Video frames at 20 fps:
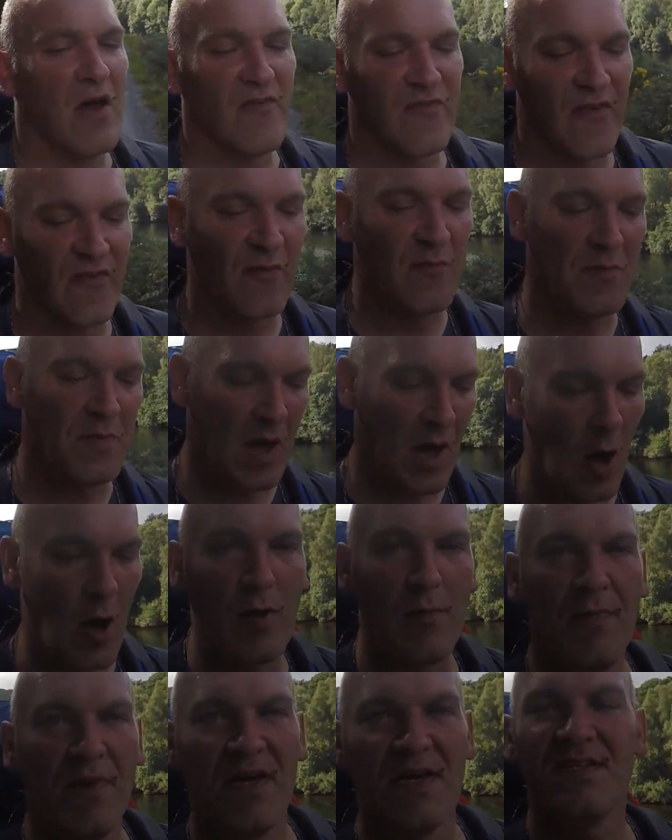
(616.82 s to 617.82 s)
over from
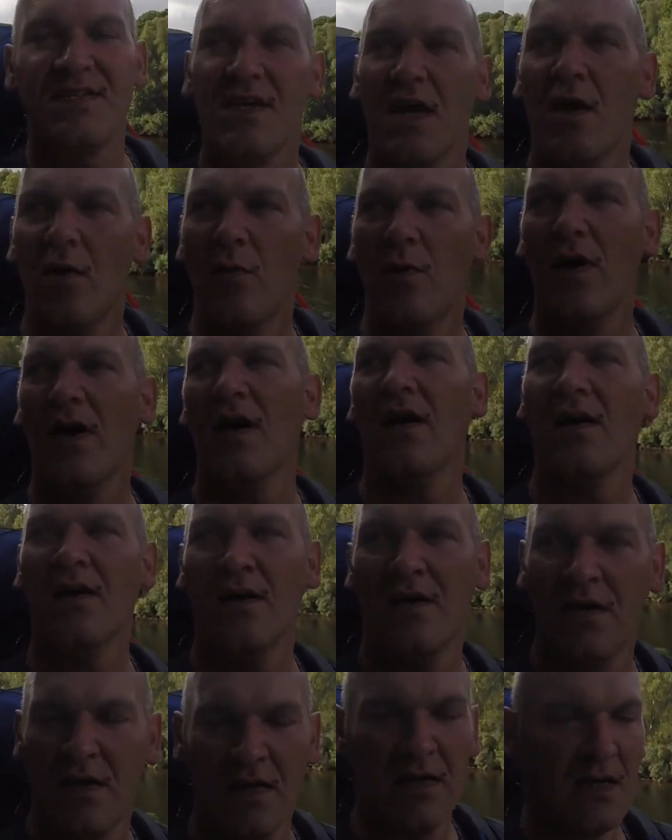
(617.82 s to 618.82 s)
behind me, so
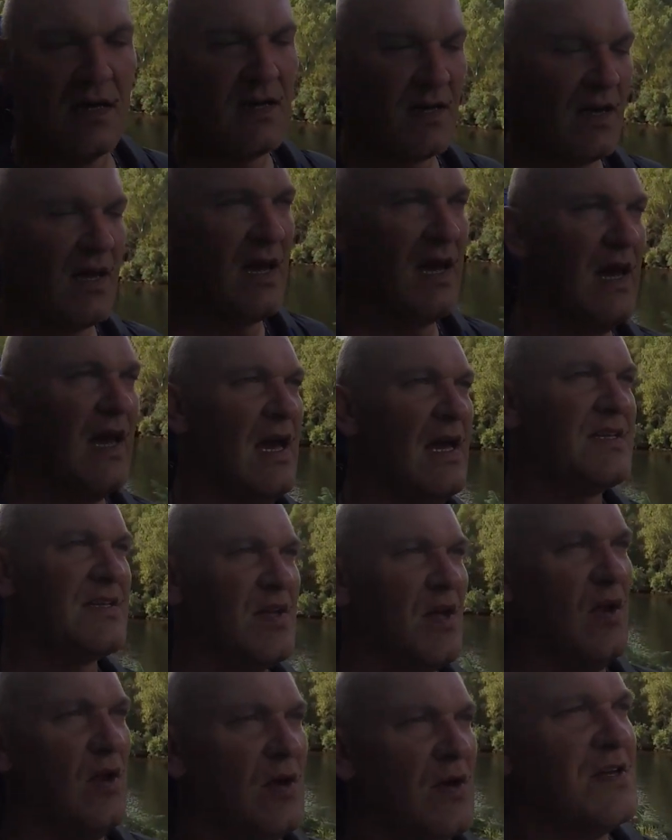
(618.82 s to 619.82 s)
it's
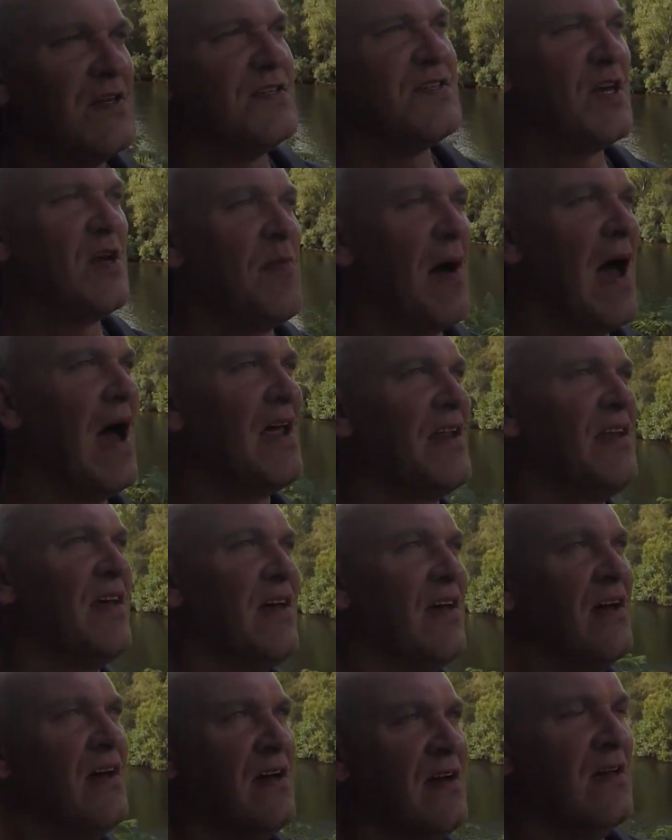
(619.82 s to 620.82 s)
not looking too bad
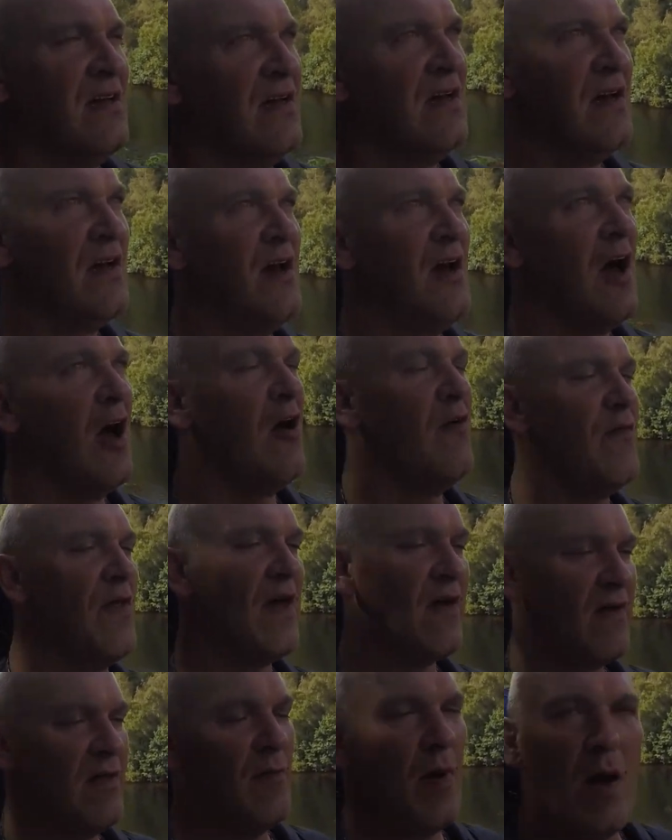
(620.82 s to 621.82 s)
over
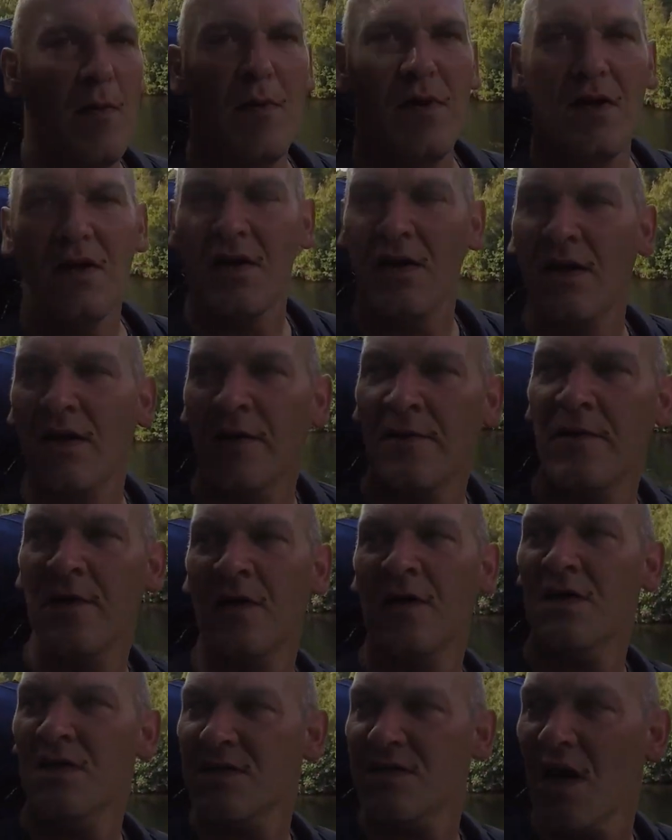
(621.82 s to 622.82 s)
there at the moment.
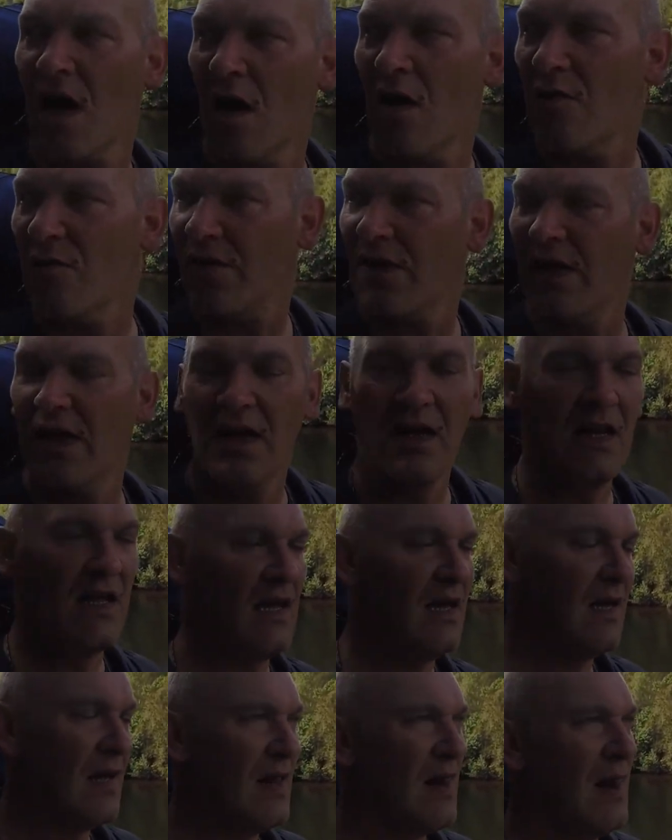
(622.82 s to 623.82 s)
So hopefully
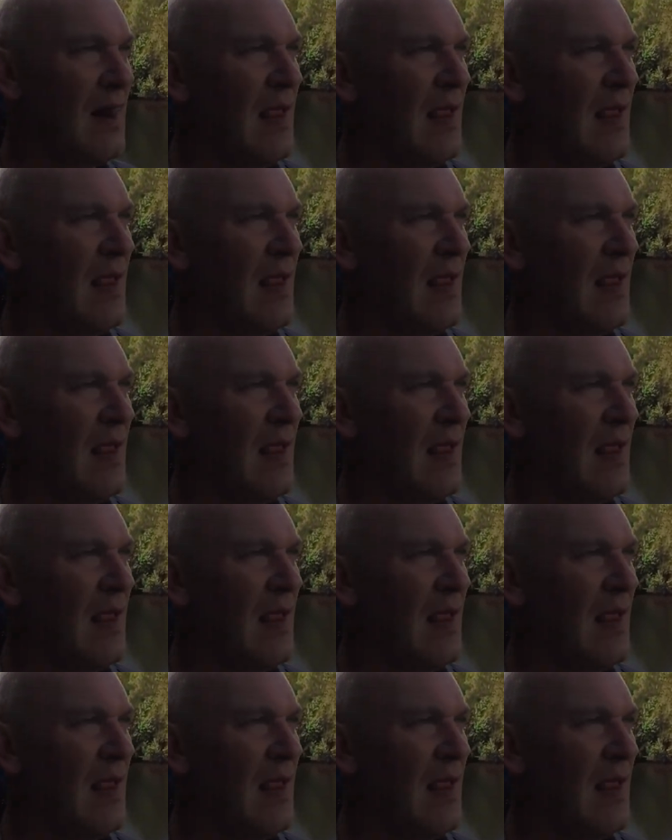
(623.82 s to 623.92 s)
it'll